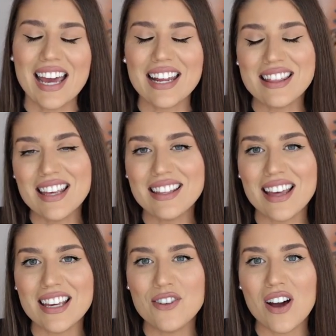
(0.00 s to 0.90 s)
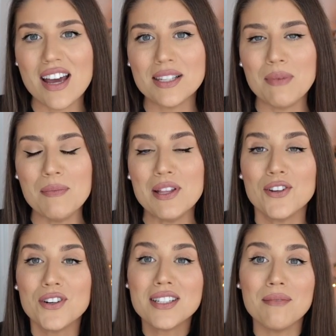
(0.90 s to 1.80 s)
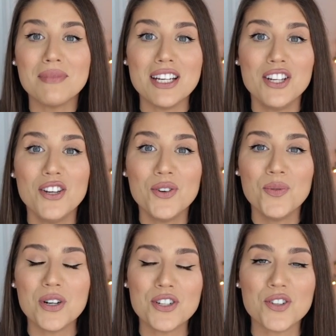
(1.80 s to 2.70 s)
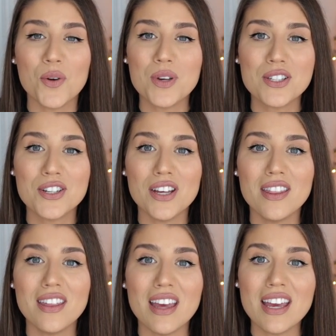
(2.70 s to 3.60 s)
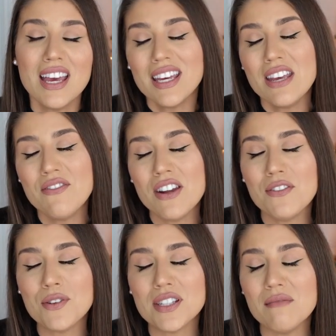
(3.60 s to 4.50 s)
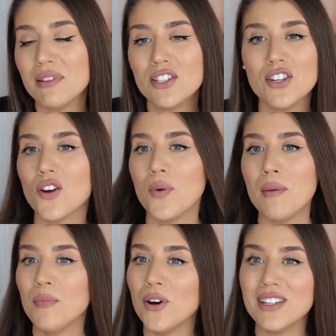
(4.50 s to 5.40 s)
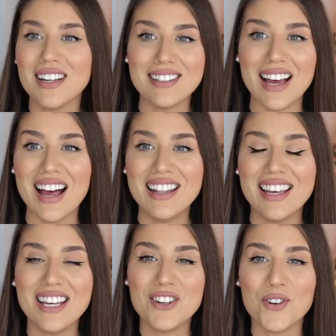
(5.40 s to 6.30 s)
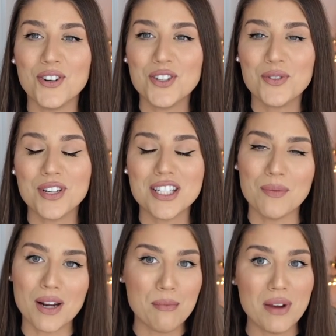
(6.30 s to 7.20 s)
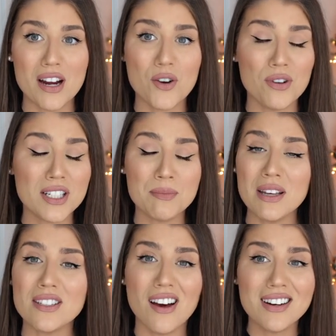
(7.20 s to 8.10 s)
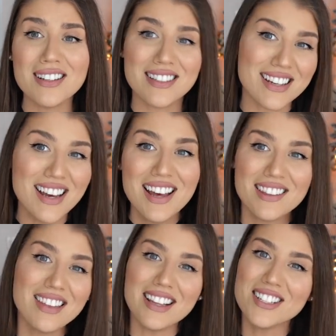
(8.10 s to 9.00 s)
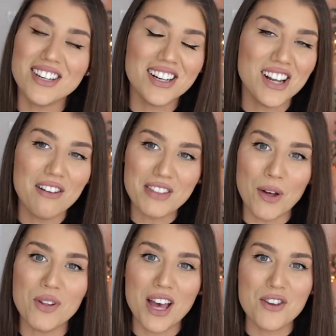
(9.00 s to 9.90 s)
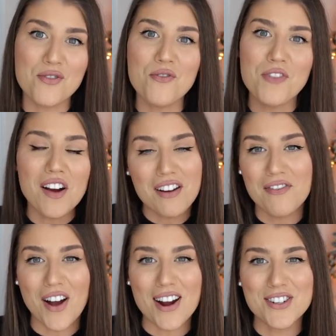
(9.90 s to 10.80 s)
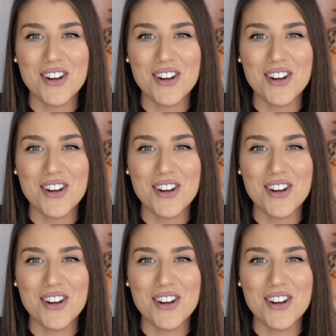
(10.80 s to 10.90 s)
and I think that you guys maybe learned something new, which is always a good thing. Even if you simply took away Buon Natale in order to wish someone a Merry Christmas, honestly, that's good enough. That will get you very far